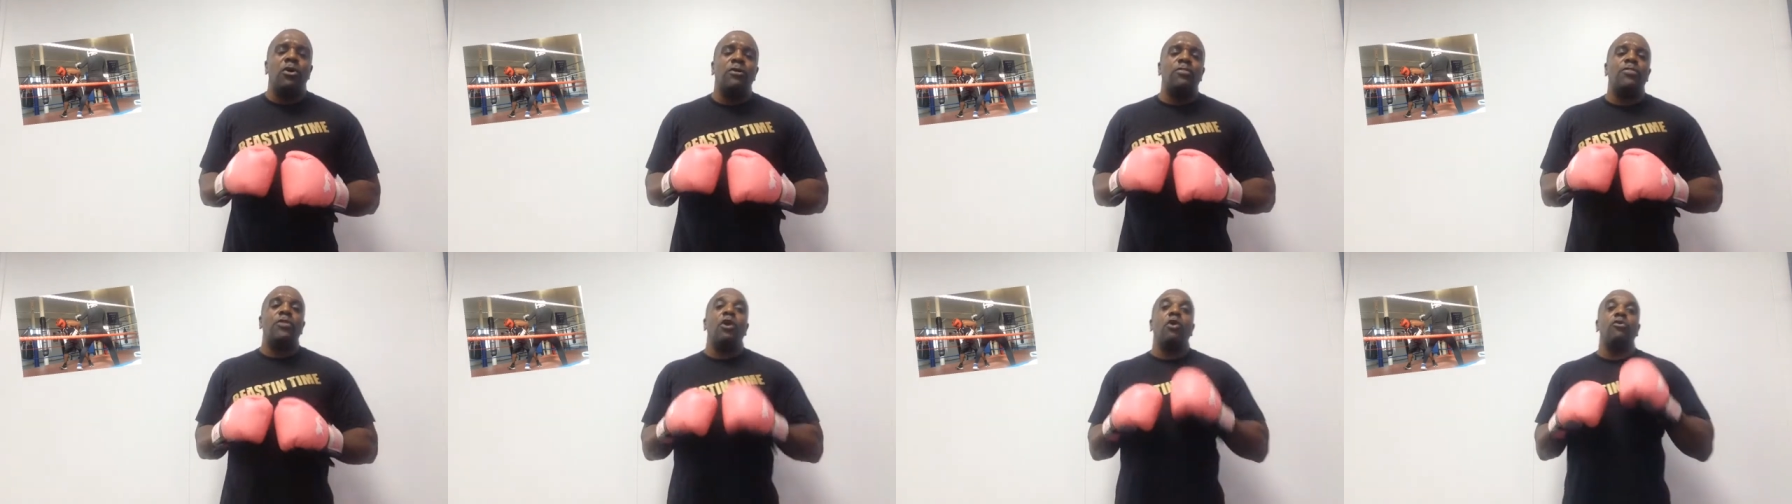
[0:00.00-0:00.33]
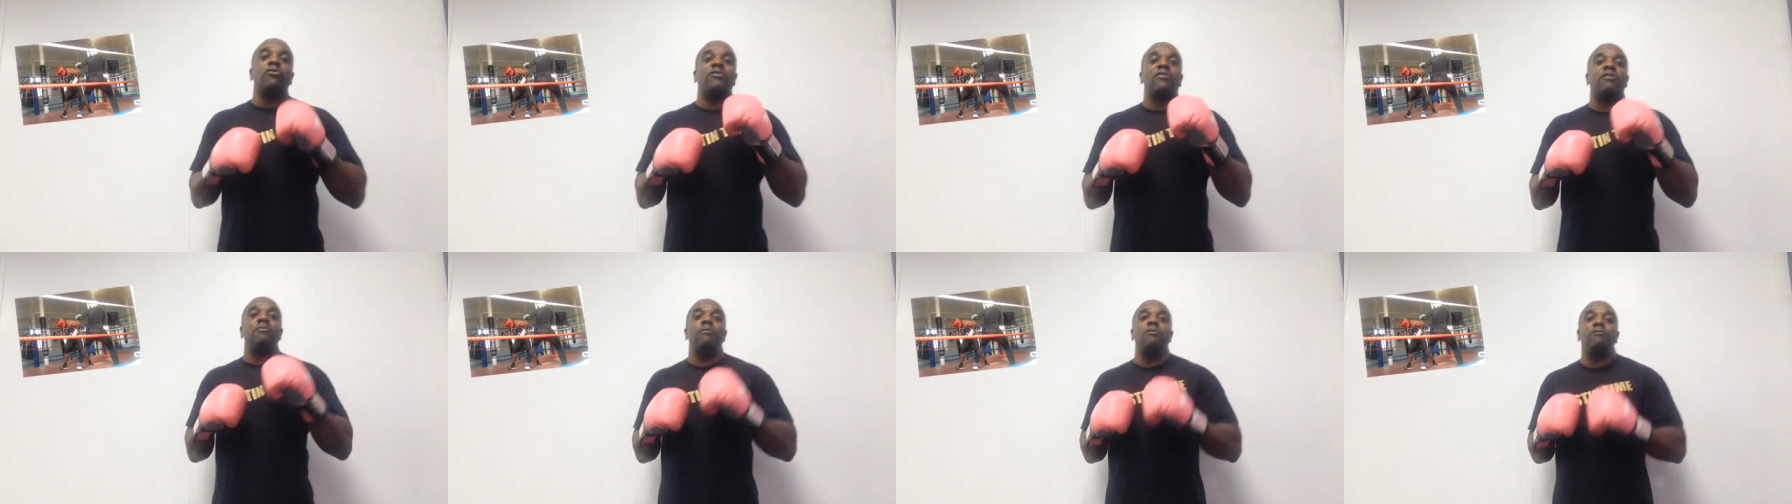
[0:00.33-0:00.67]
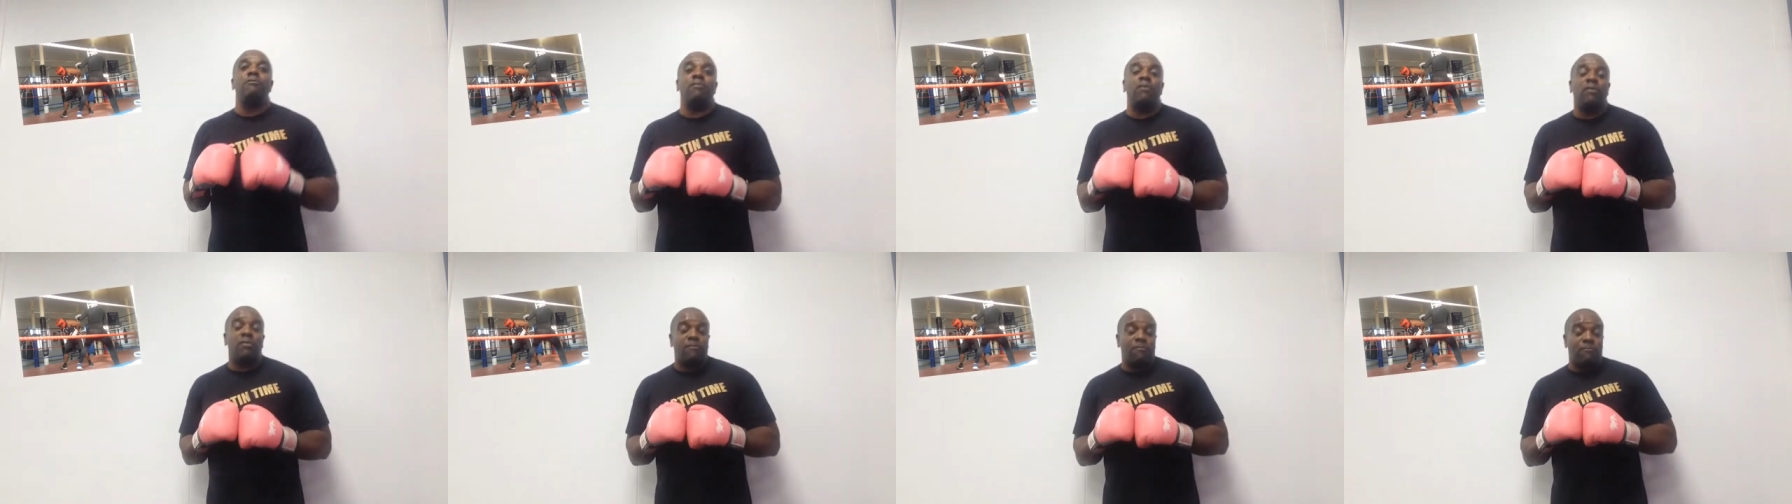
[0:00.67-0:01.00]
the ultimate
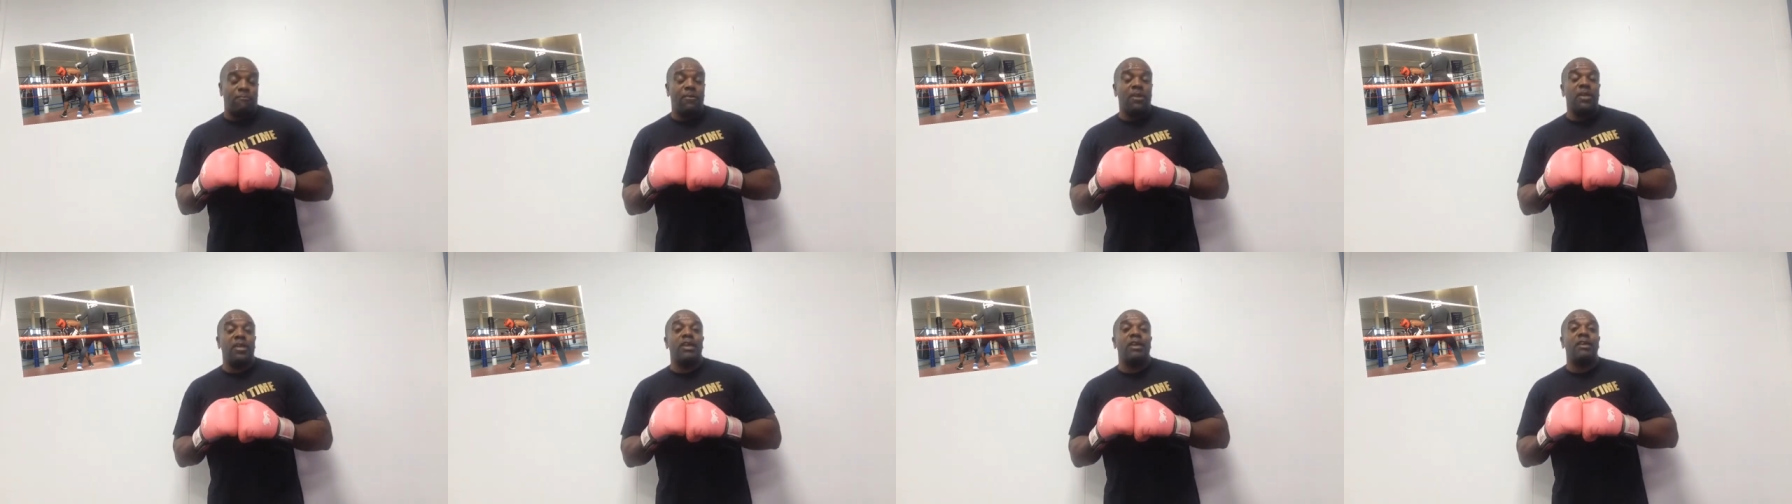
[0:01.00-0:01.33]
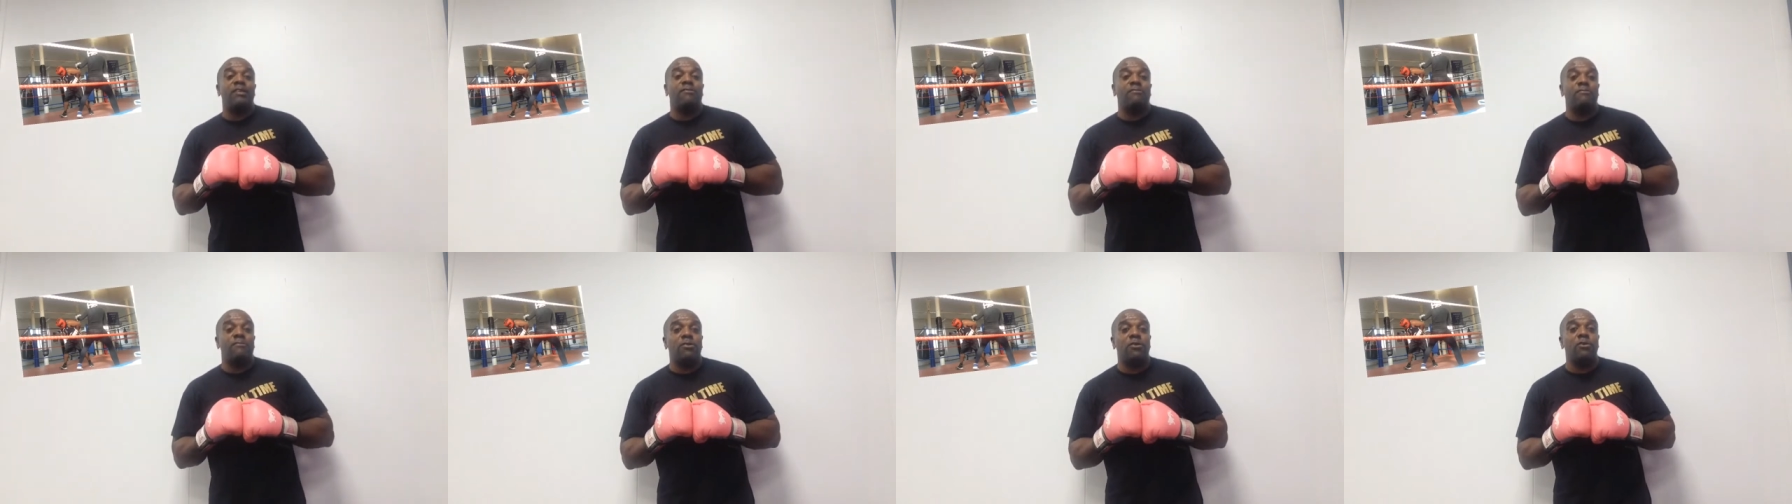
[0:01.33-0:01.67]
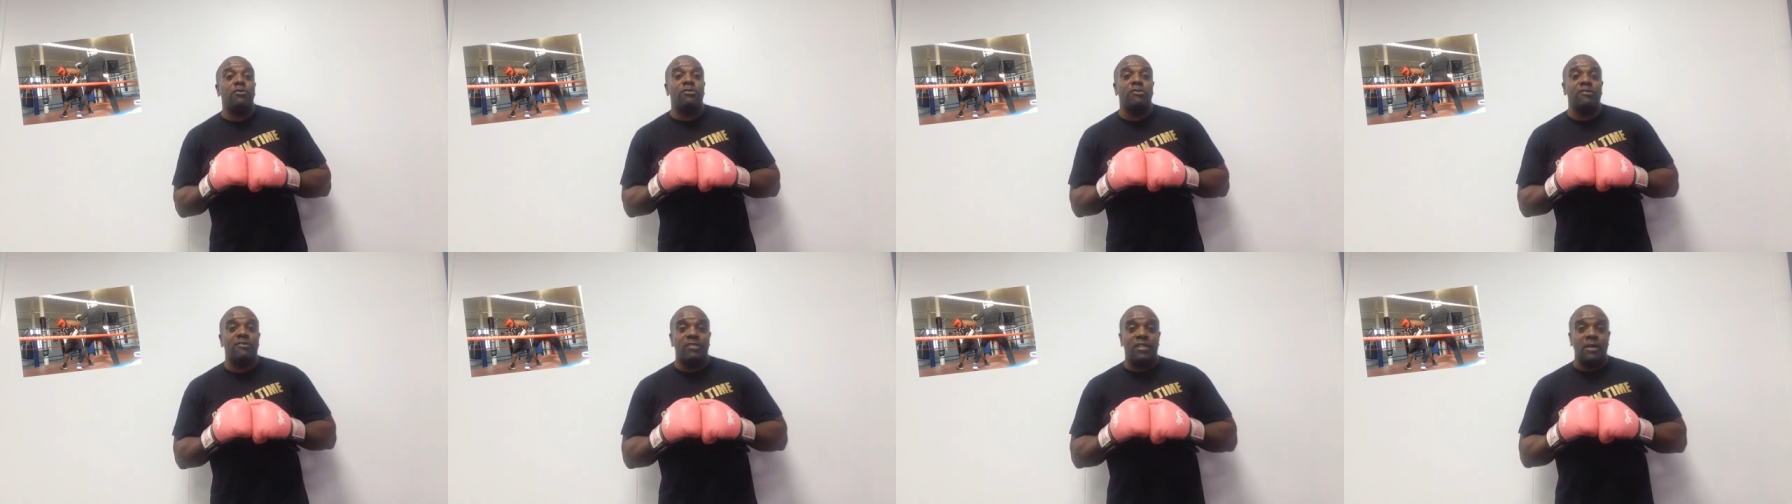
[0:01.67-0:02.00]
thing is for you
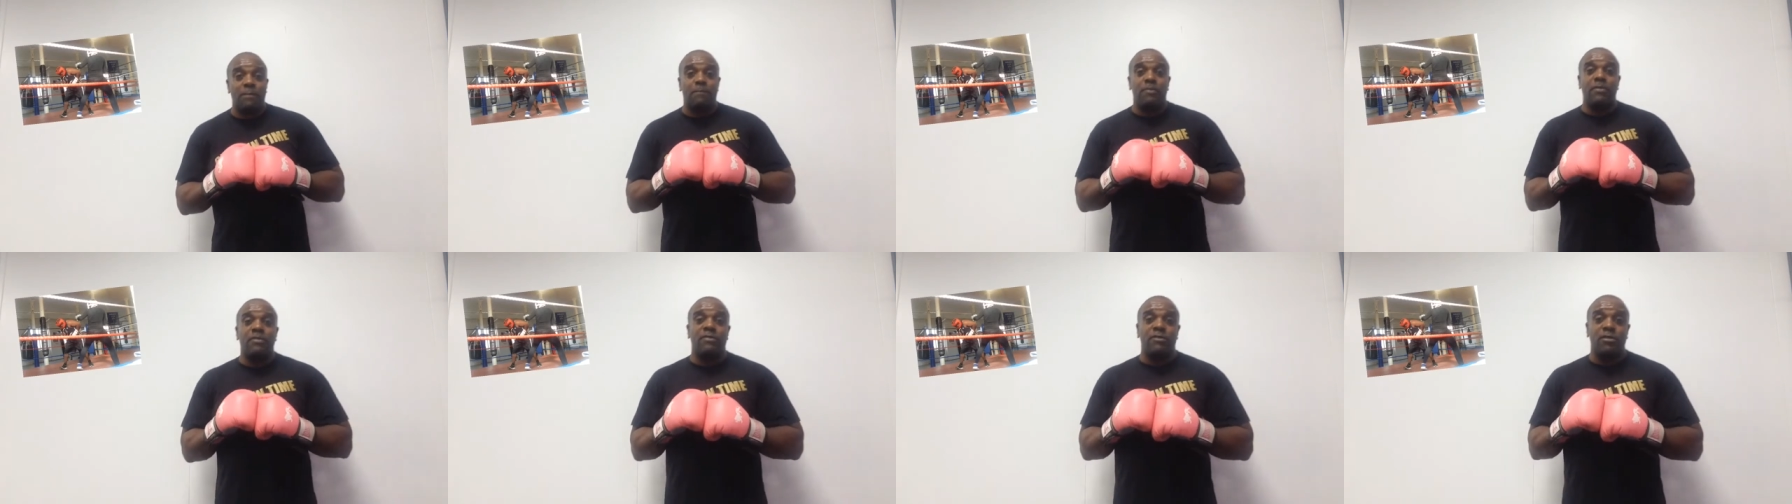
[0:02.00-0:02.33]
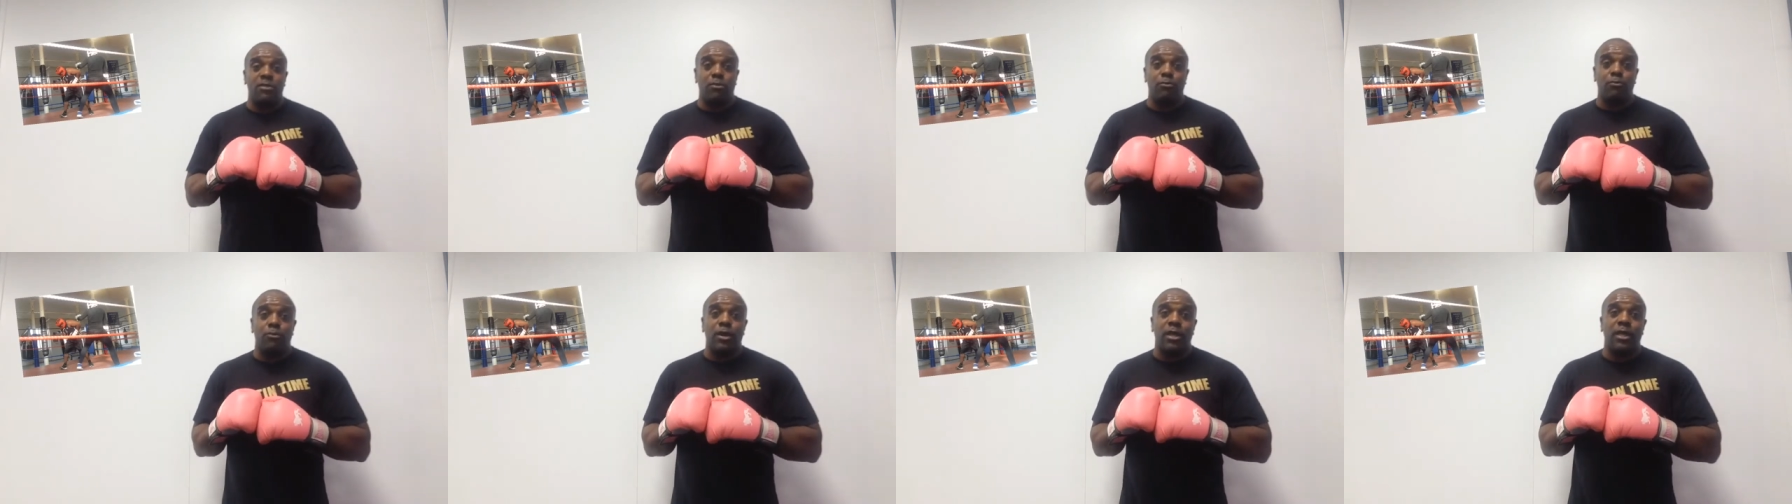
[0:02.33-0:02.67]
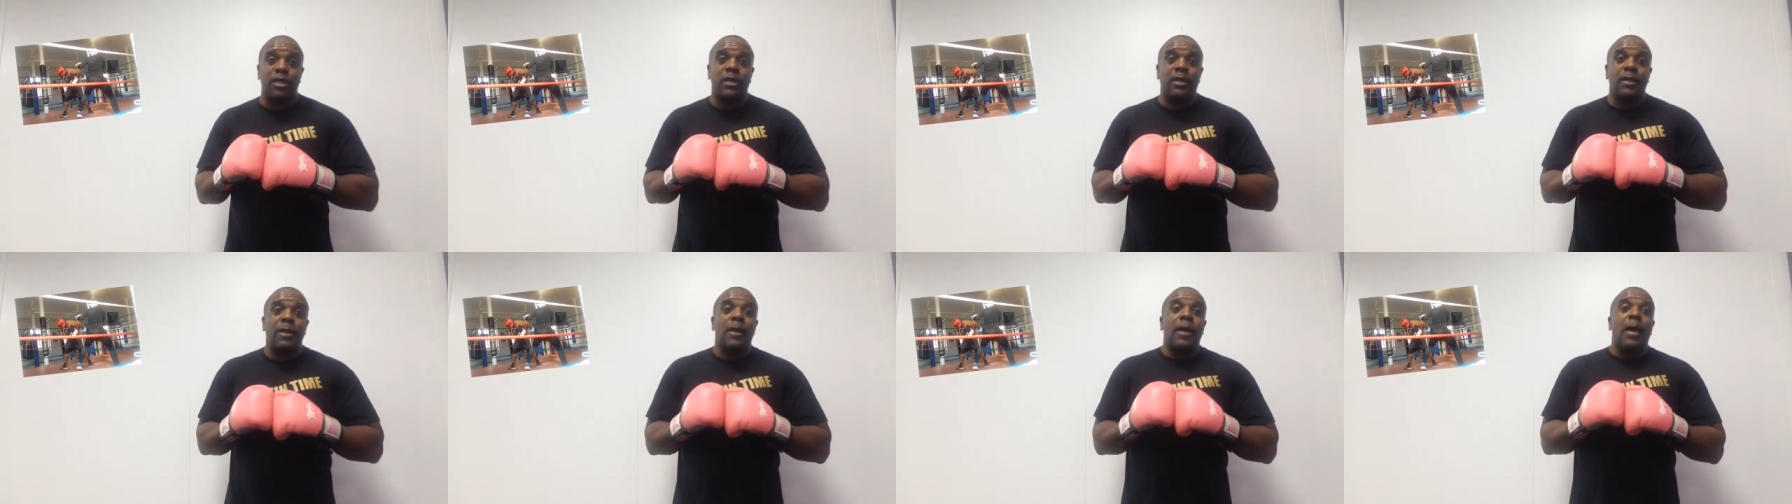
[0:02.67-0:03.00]
to step into the ring